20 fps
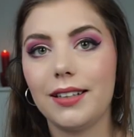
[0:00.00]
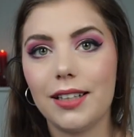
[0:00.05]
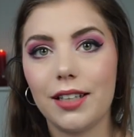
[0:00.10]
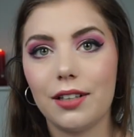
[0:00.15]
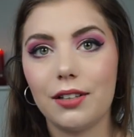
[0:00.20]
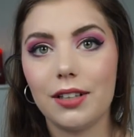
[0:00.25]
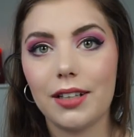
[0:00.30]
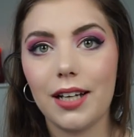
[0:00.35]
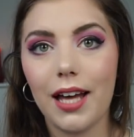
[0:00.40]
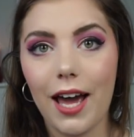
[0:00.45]

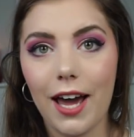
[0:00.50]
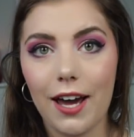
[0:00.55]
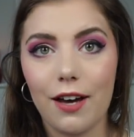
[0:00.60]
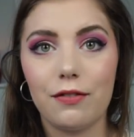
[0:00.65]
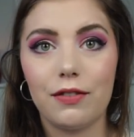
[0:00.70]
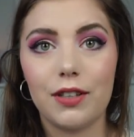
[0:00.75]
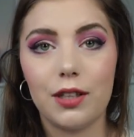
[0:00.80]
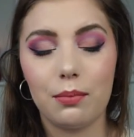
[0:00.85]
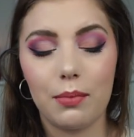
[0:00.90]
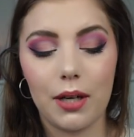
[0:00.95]
didn't
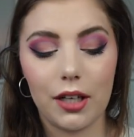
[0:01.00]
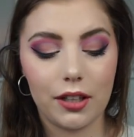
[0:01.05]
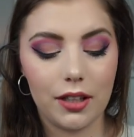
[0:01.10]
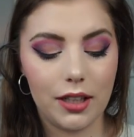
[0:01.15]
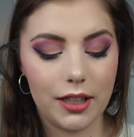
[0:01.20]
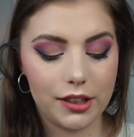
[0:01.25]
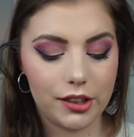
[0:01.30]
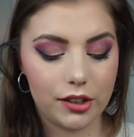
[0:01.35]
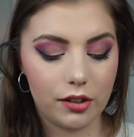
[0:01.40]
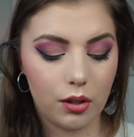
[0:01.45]
have in my
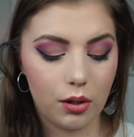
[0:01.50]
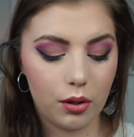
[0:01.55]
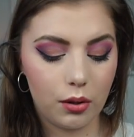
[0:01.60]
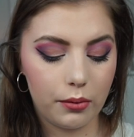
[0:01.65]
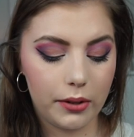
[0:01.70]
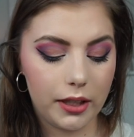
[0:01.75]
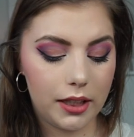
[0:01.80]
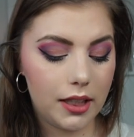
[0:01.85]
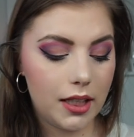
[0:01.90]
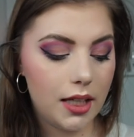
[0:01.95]
collection
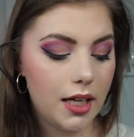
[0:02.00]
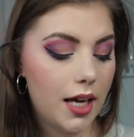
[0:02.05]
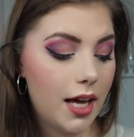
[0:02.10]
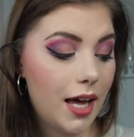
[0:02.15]
already